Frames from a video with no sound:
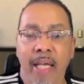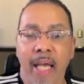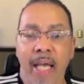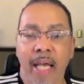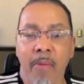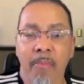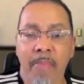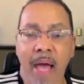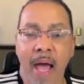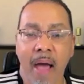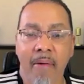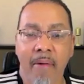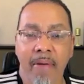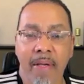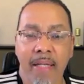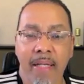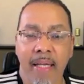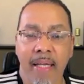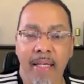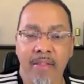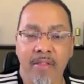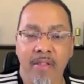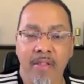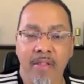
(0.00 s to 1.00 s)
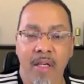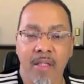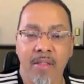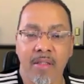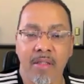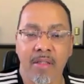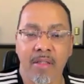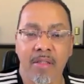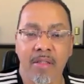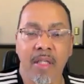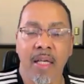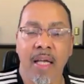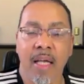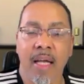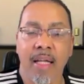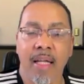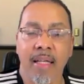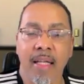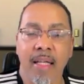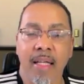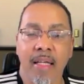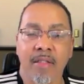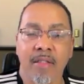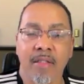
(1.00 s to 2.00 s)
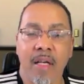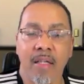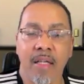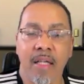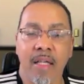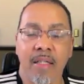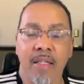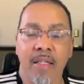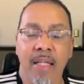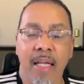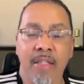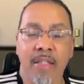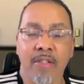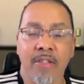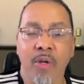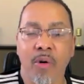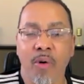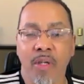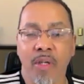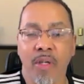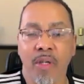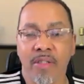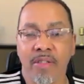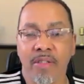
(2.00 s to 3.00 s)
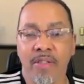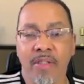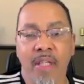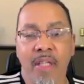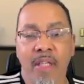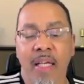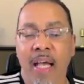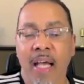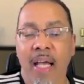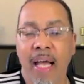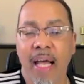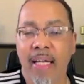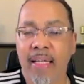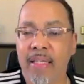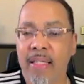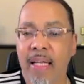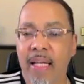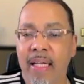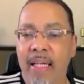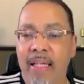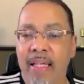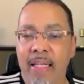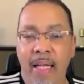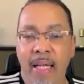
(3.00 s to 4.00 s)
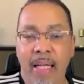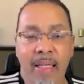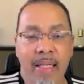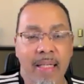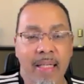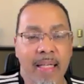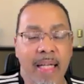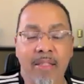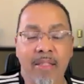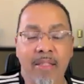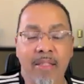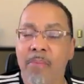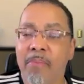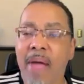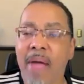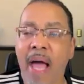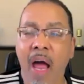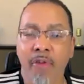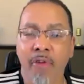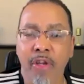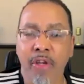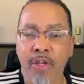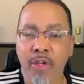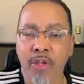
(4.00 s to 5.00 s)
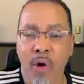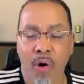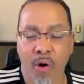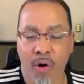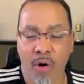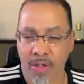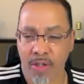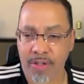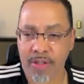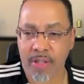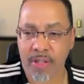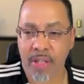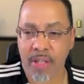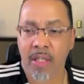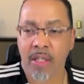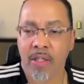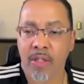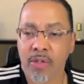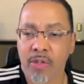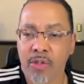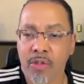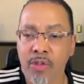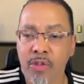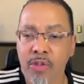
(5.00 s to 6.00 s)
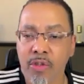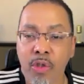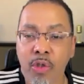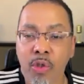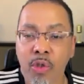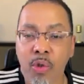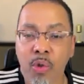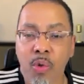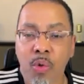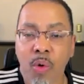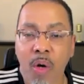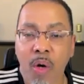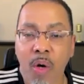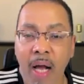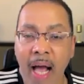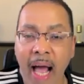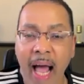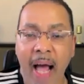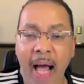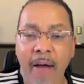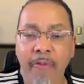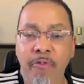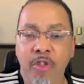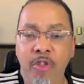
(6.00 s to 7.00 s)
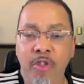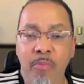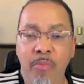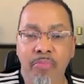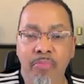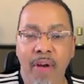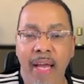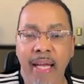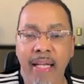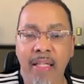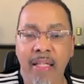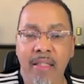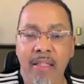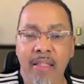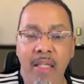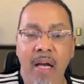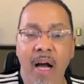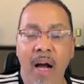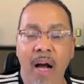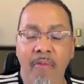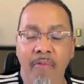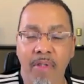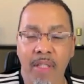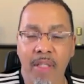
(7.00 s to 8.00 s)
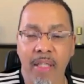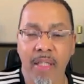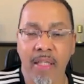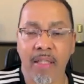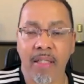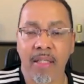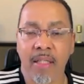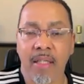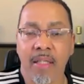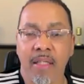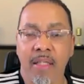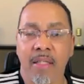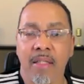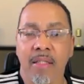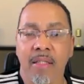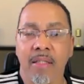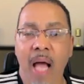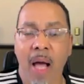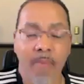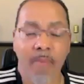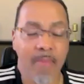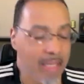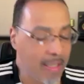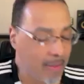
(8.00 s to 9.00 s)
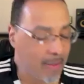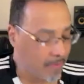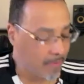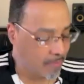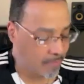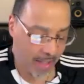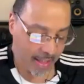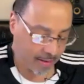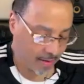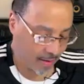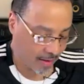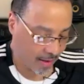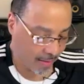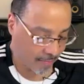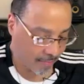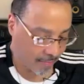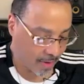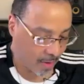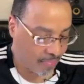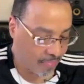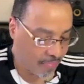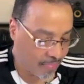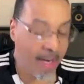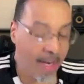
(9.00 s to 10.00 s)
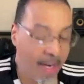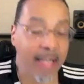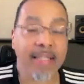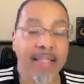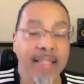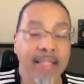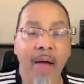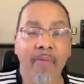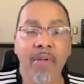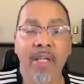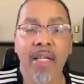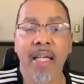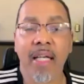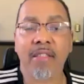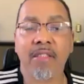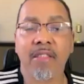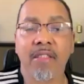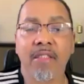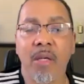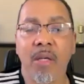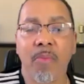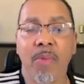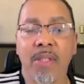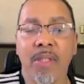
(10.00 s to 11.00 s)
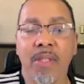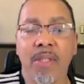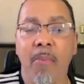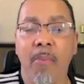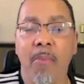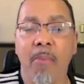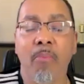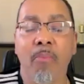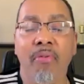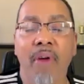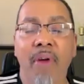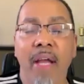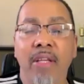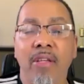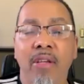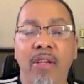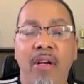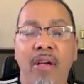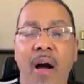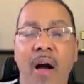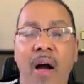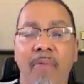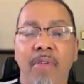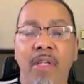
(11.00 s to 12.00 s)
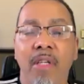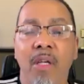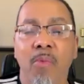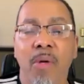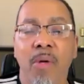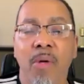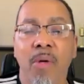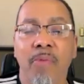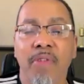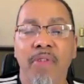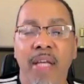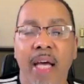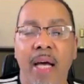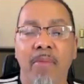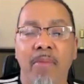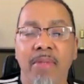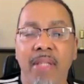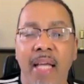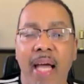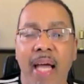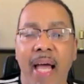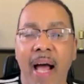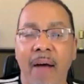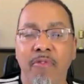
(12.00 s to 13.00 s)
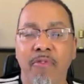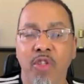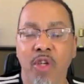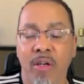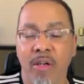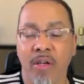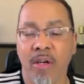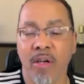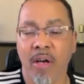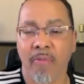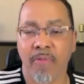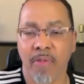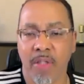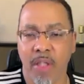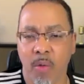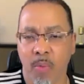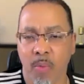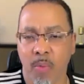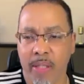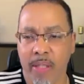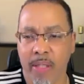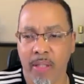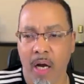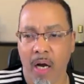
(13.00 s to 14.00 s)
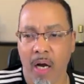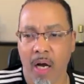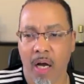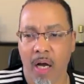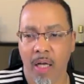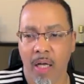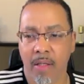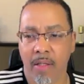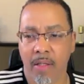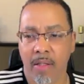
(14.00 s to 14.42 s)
can't marry their sons and their son and their daughters and let them marry yours. You have to break the covenant. Break that relationship with them, or break your covenant with them to have your covenant with God.